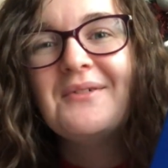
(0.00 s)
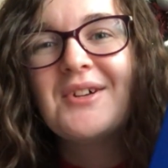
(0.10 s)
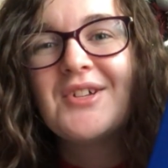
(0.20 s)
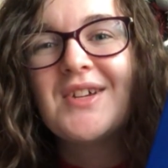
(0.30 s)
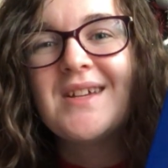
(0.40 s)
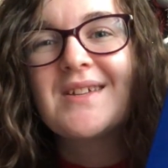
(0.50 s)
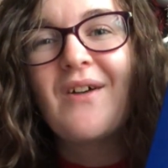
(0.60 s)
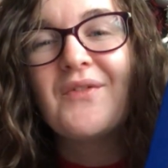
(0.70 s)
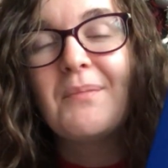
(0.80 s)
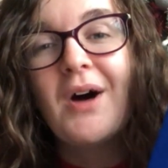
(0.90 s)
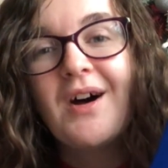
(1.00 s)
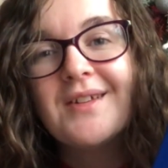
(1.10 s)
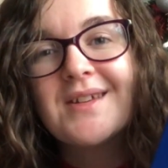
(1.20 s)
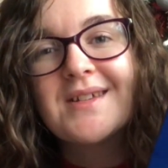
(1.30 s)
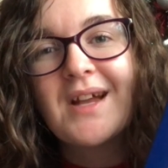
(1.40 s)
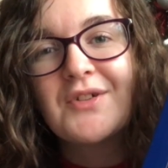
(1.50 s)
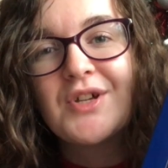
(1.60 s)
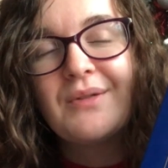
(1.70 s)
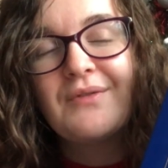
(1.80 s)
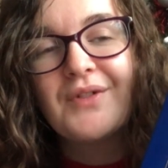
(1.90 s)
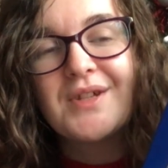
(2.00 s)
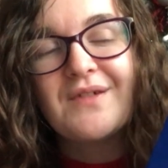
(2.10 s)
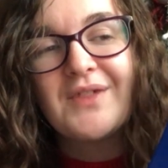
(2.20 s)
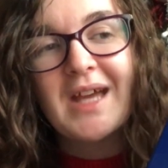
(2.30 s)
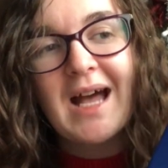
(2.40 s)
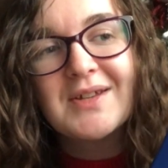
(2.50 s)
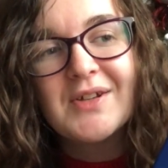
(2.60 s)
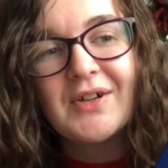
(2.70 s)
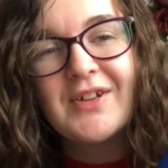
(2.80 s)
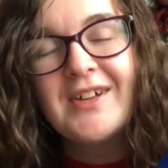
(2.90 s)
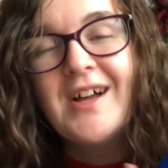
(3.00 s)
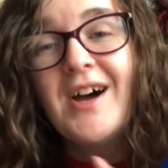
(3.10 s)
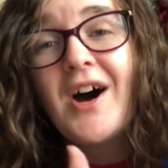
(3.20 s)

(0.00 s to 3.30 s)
which is of the partner's statue in front of the castle.